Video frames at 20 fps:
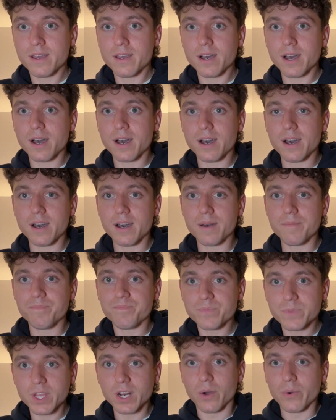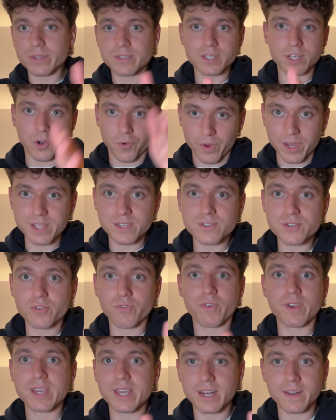You know, it's a green
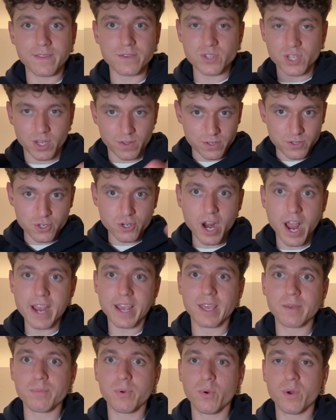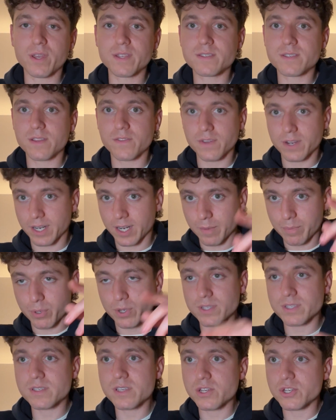screen, and there's all these tracking points that they're going to
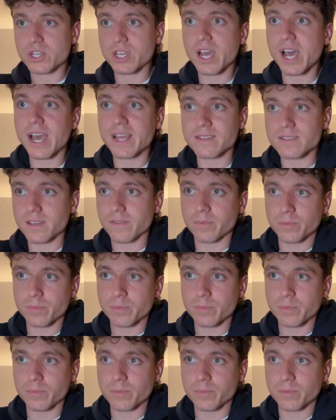put CGI and stuff.